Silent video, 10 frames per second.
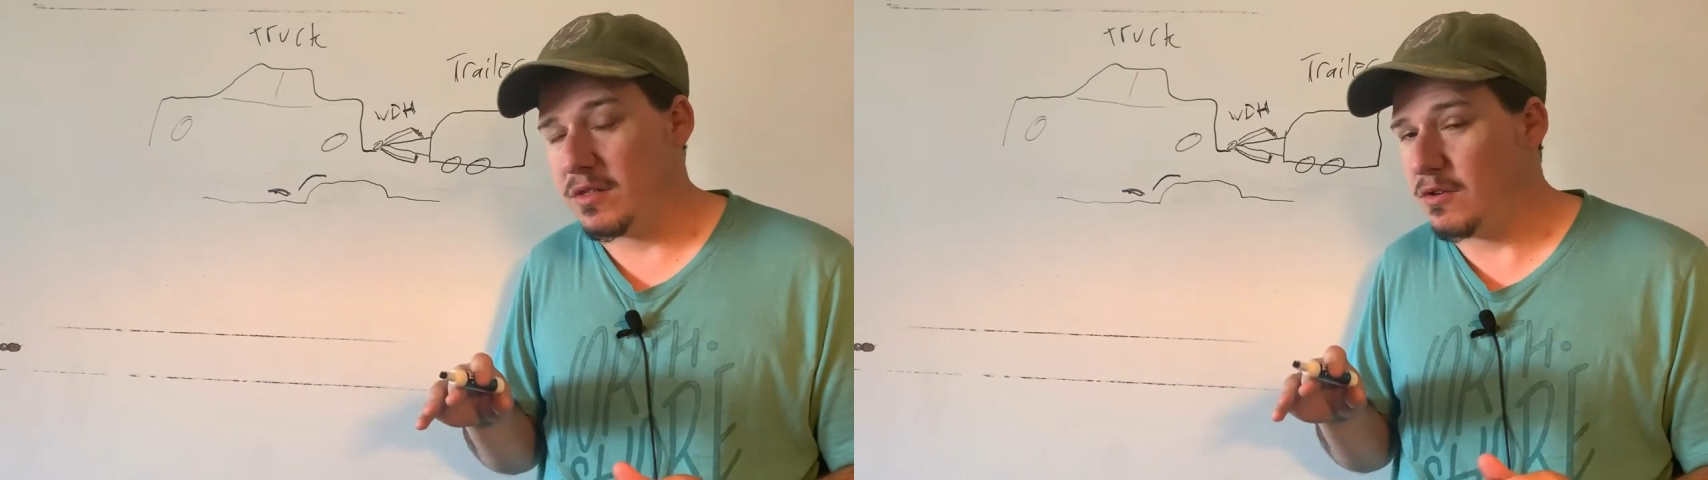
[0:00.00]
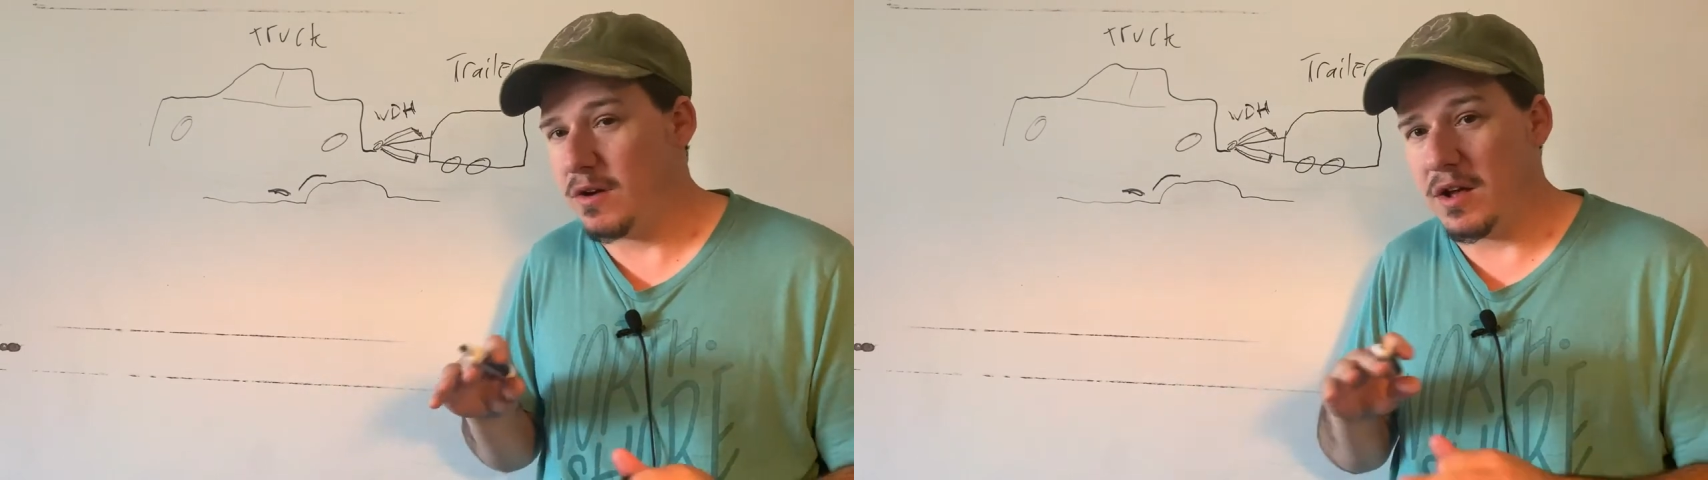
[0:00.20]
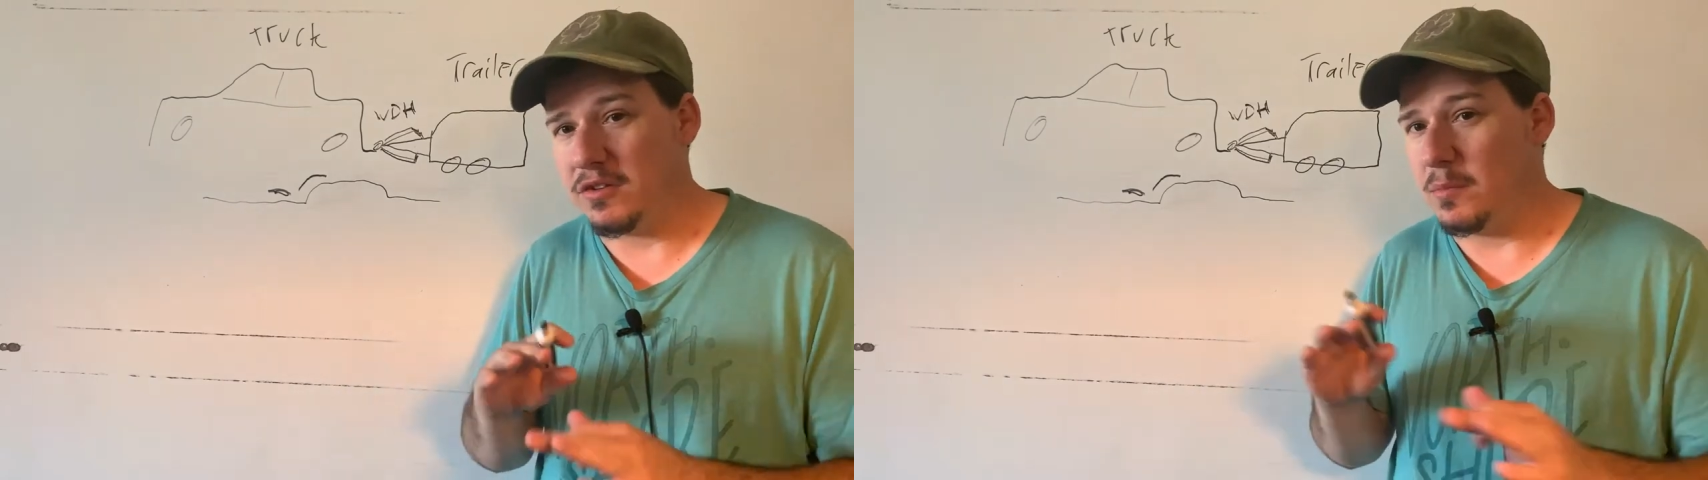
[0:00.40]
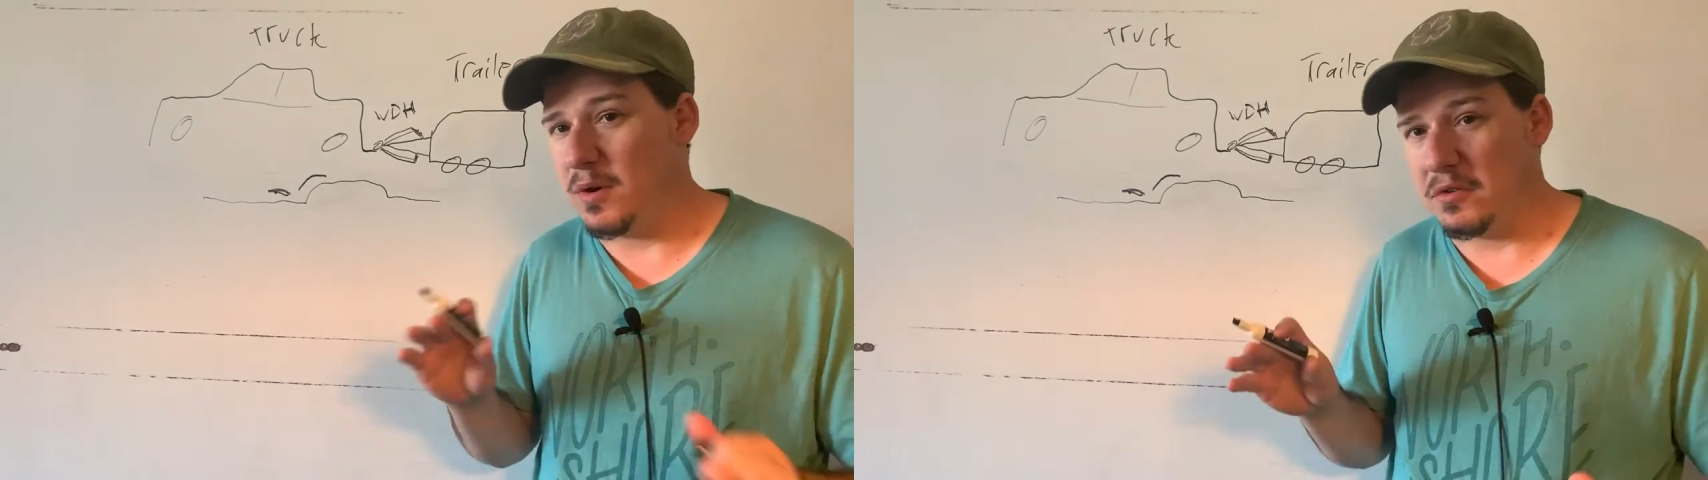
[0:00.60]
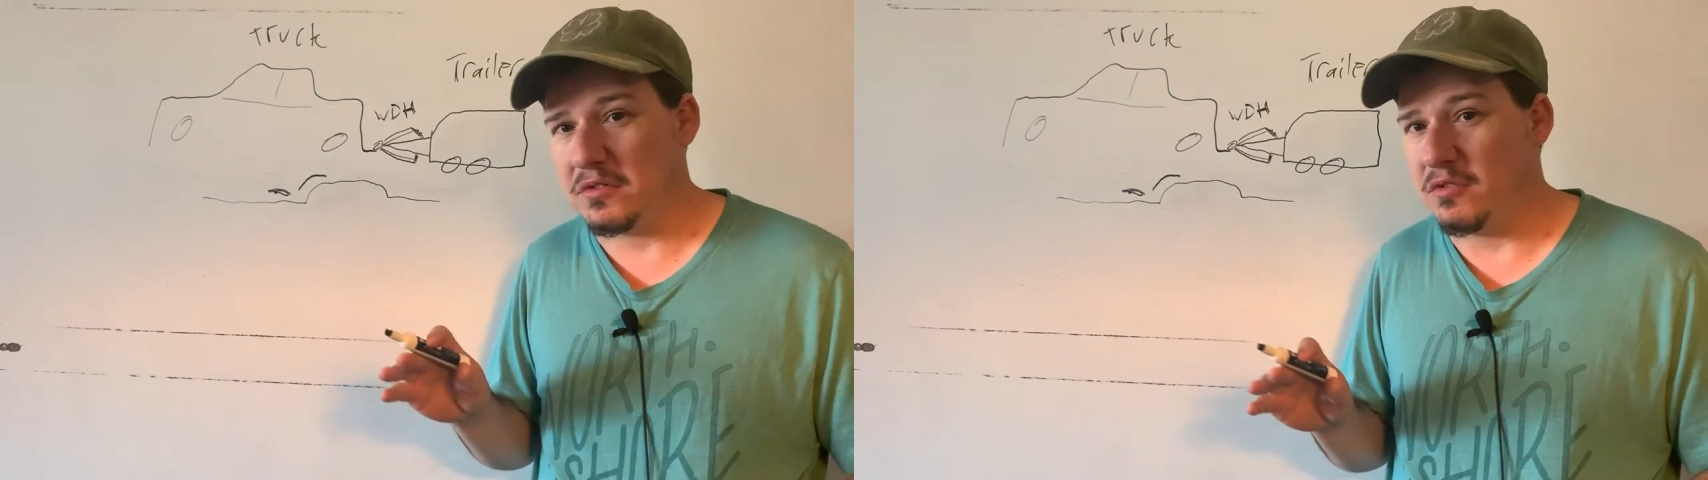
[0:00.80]
They're not
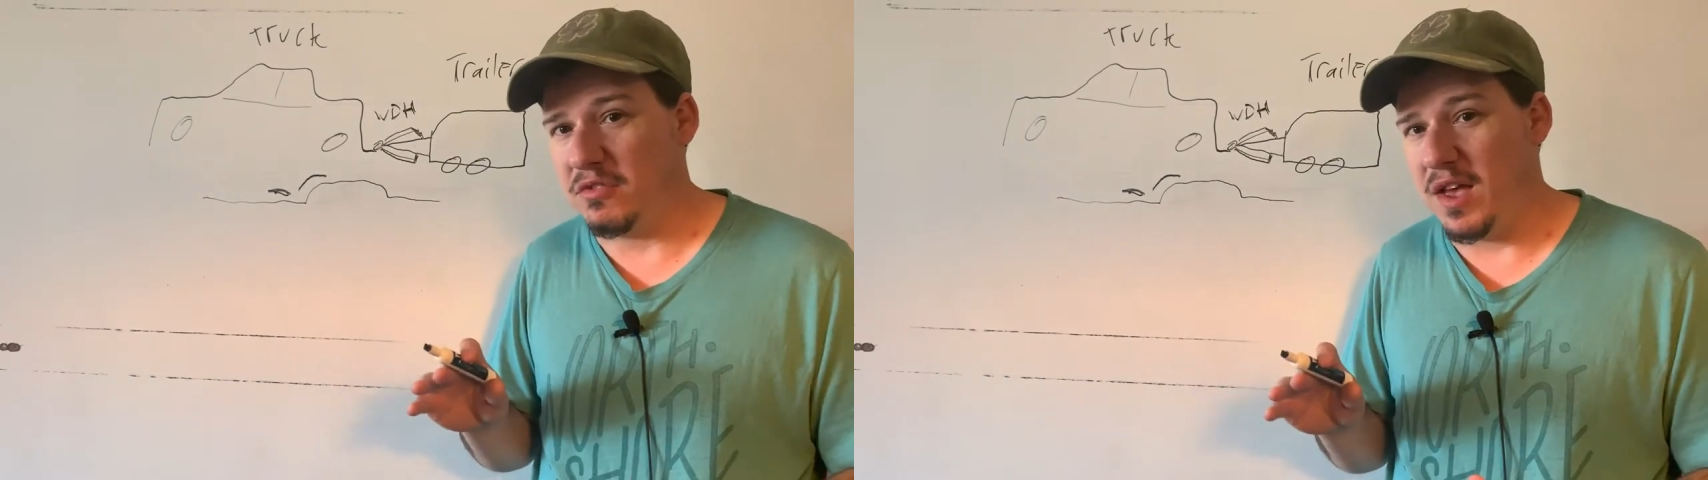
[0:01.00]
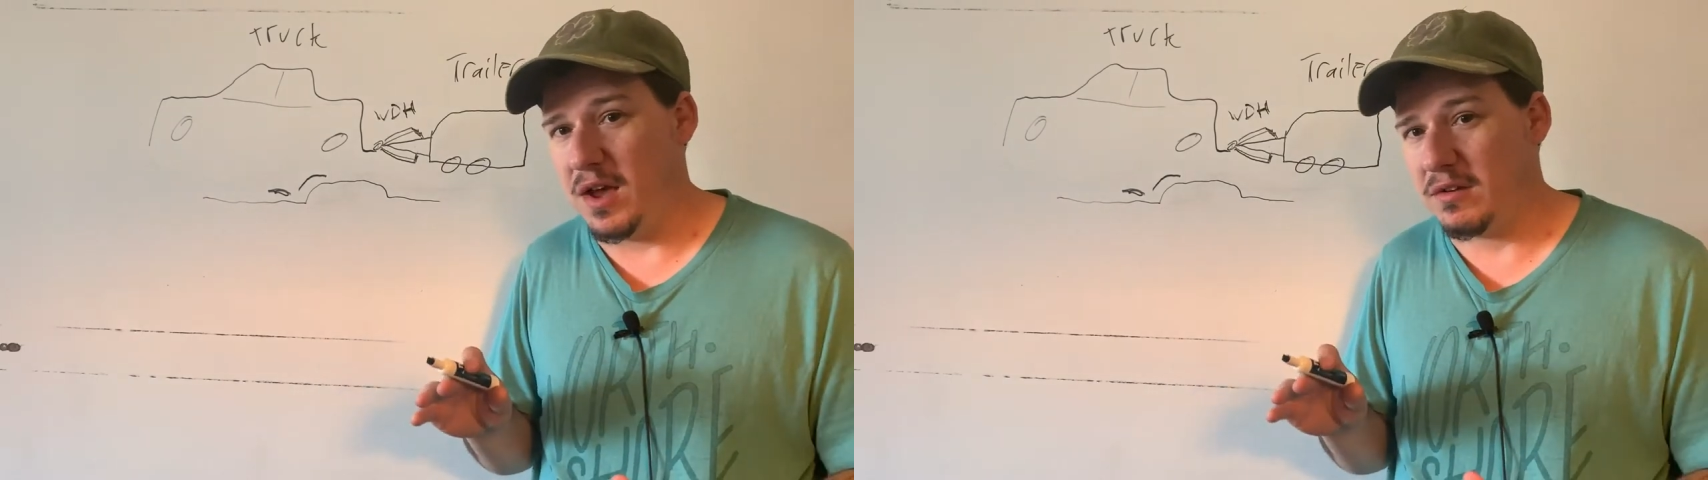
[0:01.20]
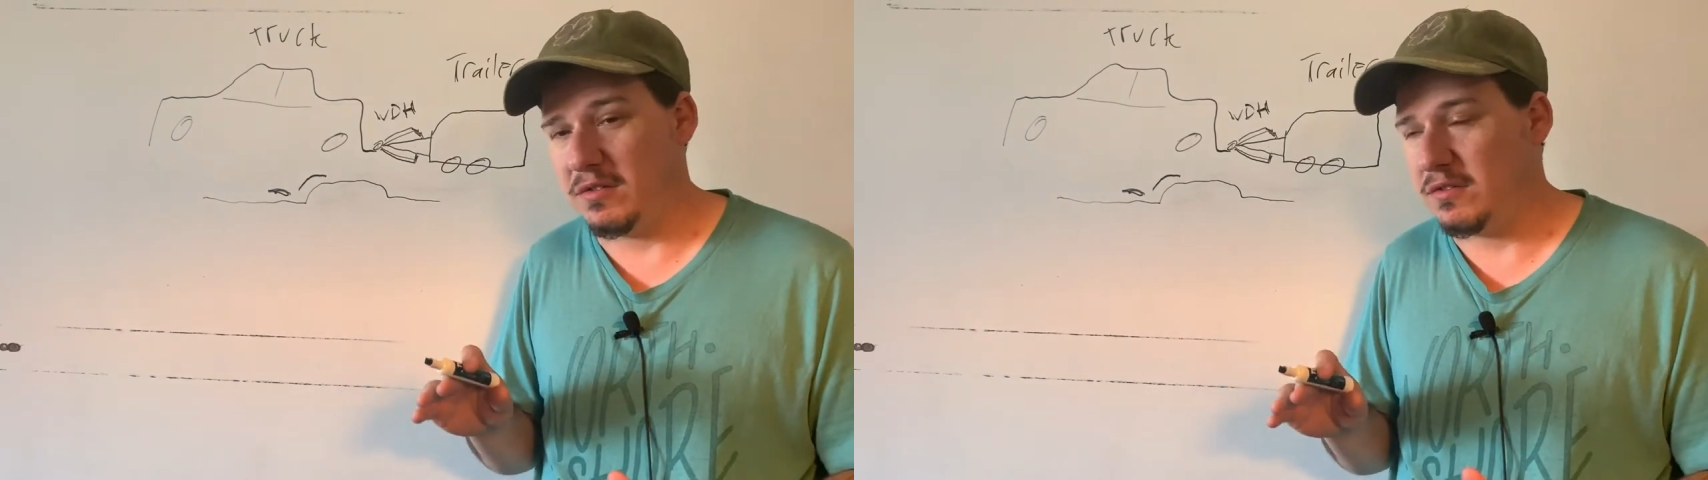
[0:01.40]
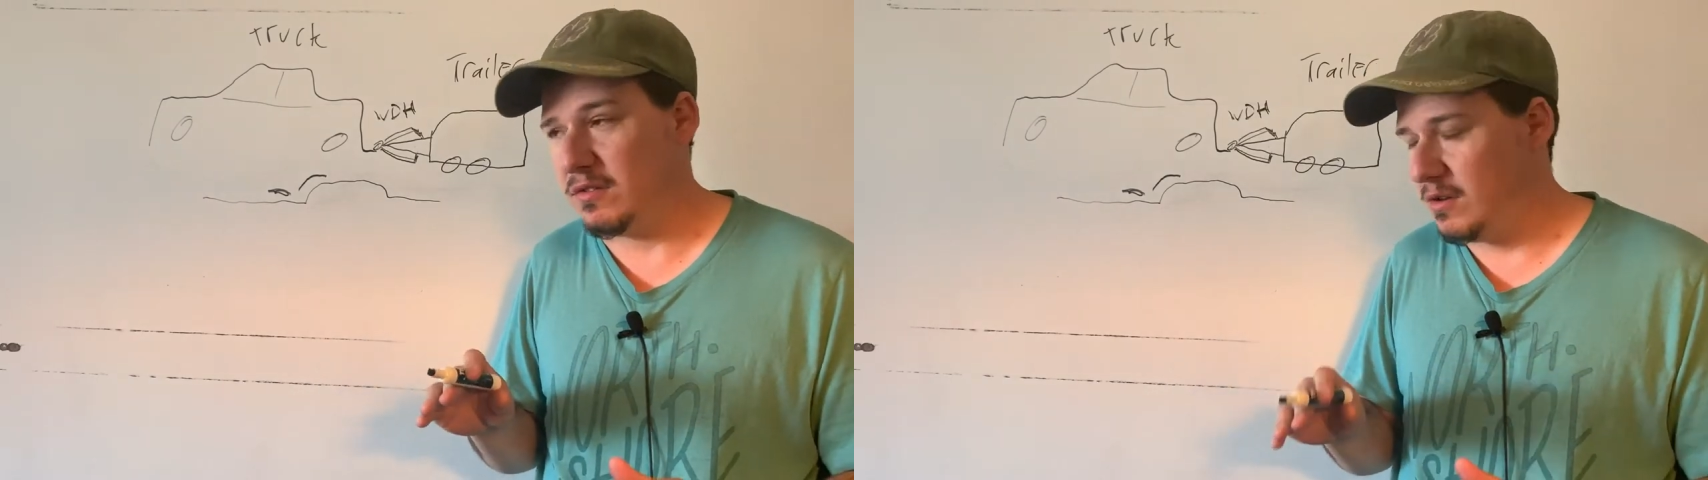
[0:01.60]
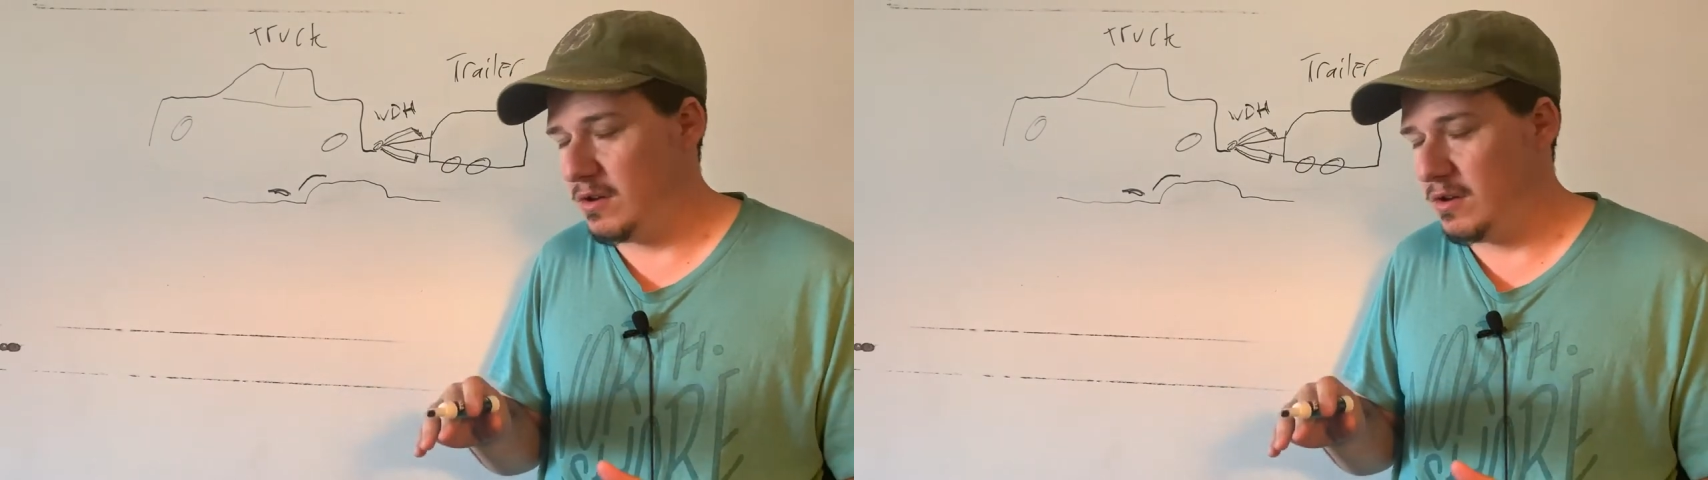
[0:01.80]
supposed to flex.